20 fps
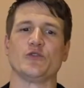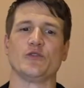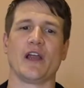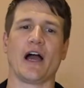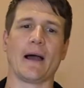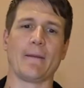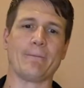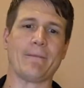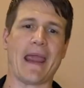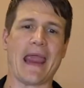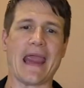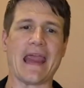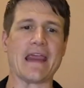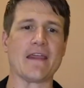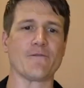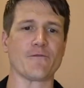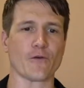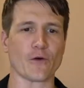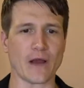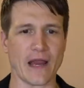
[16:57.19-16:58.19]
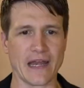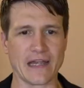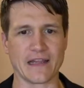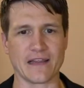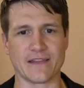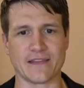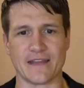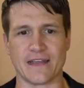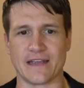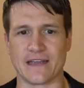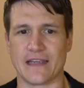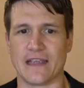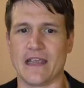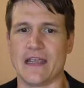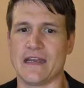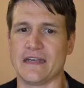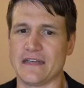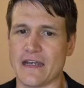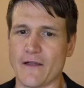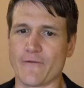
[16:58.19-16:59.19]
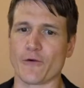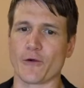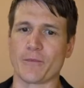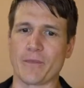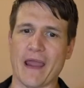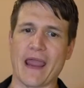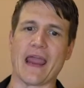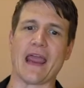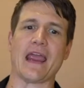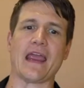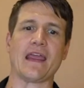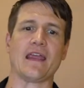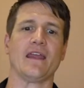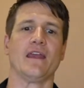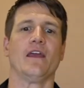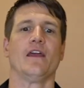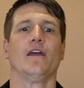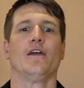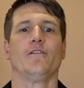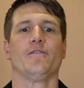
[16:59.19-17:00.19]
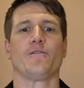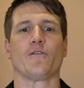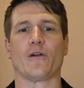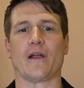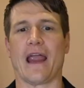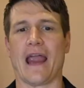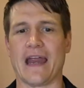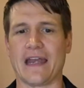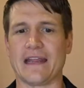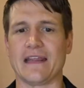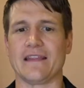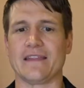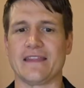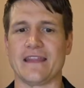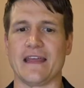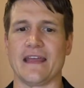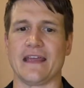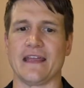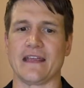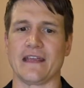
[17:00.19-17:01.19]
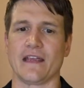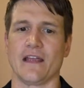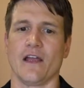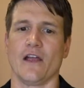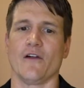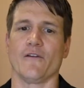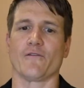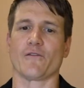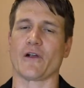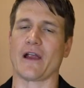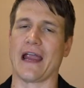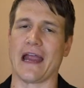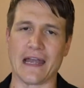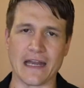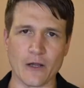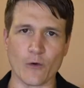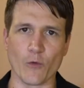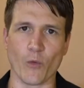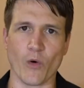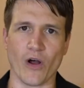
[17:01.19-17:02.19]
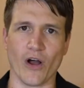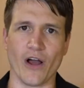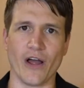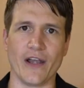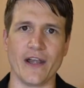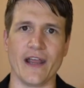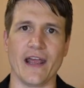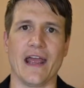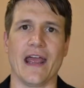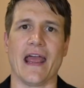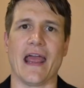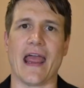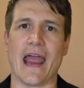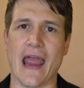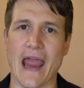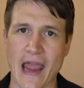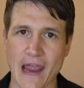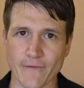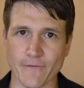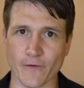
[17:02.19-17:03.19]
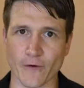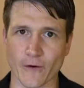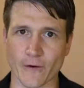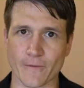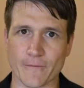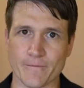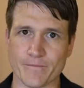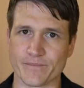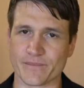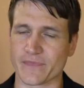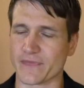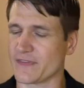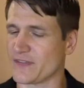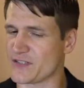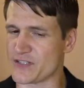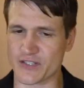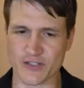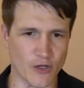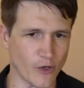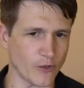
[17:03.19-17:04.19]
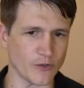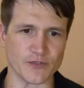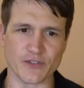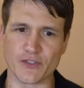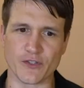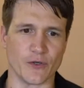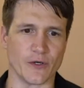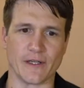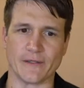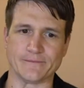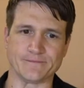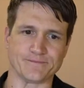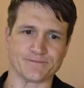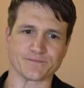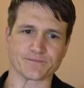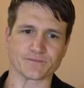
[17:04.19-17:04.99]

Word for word: Do not pay for anything. Never pay for anything, for anyone ever. Just don't do it.